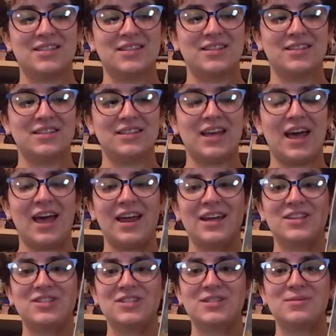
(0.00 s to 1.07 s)
yeah, it
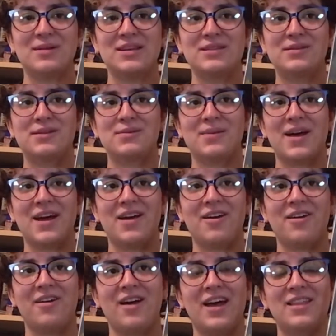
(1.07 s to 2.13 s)
just makes me
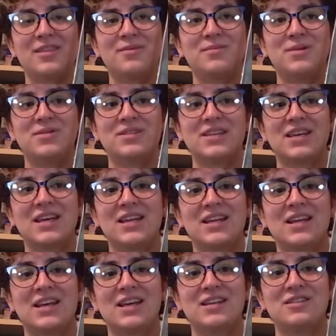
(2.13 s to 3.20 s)
smile, and the music in
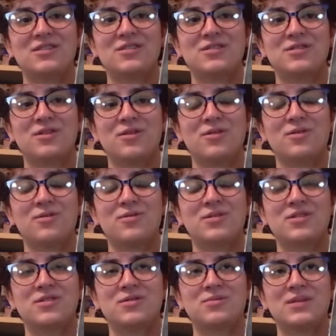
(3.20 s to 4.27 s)
it is so
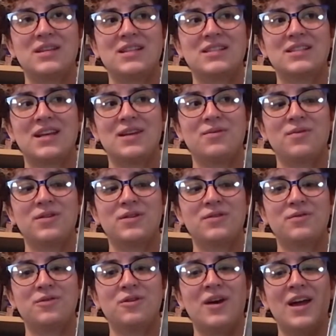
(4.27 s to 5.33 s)
sweet and
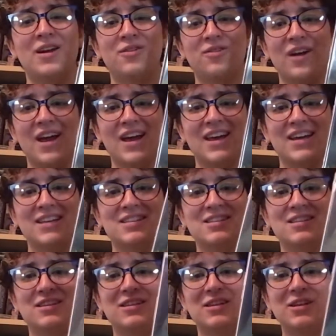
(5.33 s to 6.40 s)
wonderful, and Greg is the
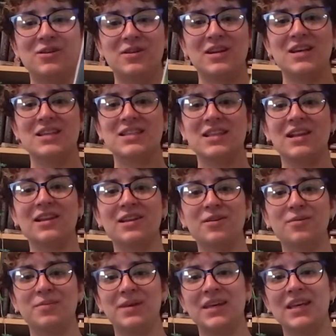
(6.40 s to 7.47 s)
cutest little
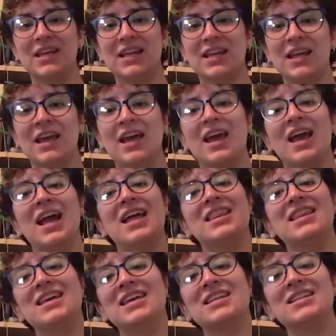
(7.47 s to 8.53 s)
bean in
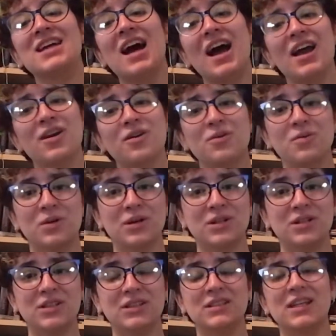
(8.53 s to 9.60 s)
the entire
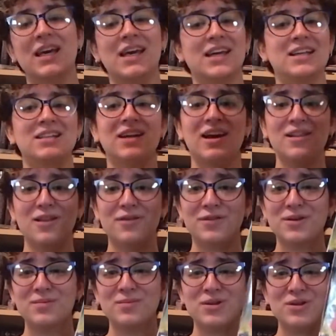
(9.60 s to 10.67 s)
world, and I love
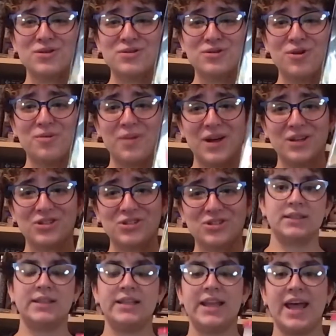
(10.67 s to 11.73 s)
him so much.
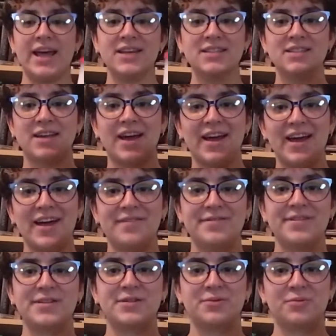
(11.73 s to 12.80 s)
Next, I have
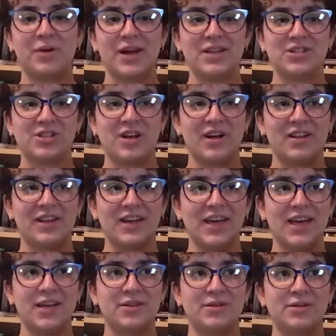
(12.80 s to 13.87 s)
this white chocolate
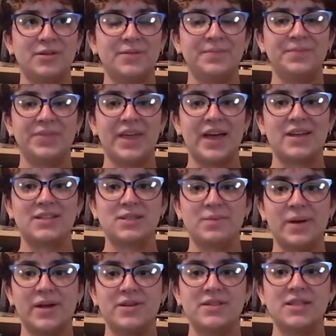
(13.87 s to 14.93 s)
candle that
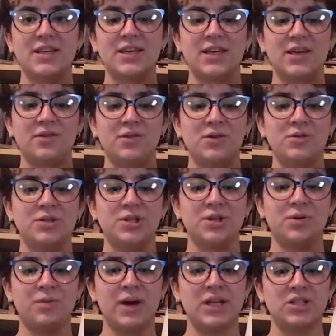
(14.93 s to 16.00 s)
smells like if you took
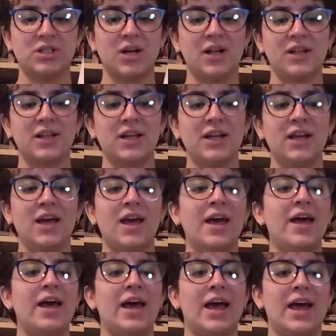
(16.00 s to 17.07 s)
white chocolate
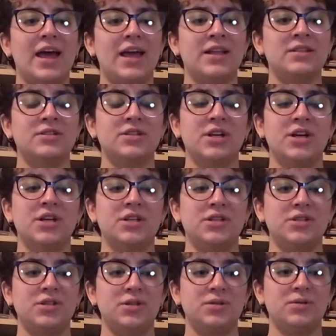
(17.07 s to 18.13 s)
and
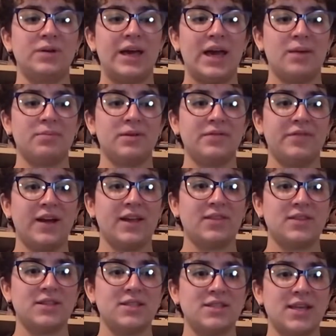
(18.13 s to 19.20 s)
you amplified the
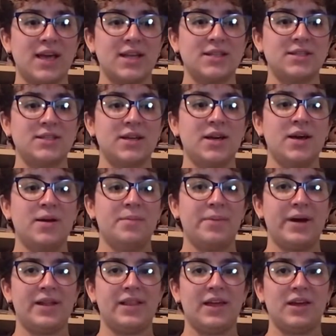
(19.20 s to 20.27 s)
scent
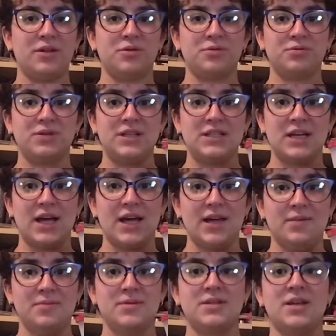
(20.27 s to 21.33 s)
by like 3
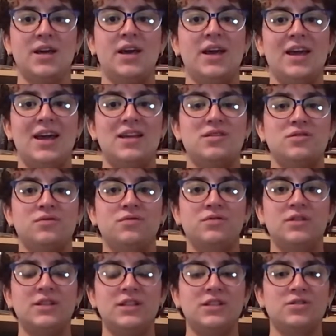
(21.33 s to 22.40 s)
times. It's
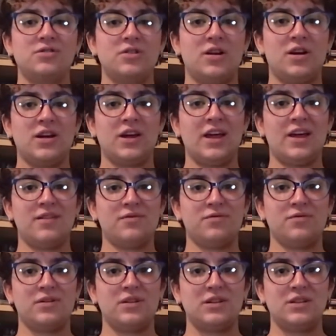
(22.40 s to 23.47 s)
really strong and
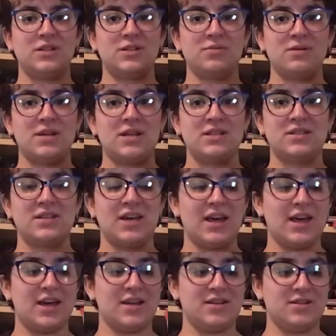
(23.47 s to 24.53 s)
really sweet
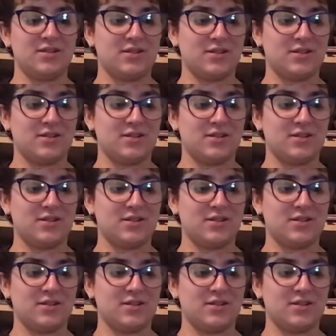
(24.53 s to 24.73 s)
and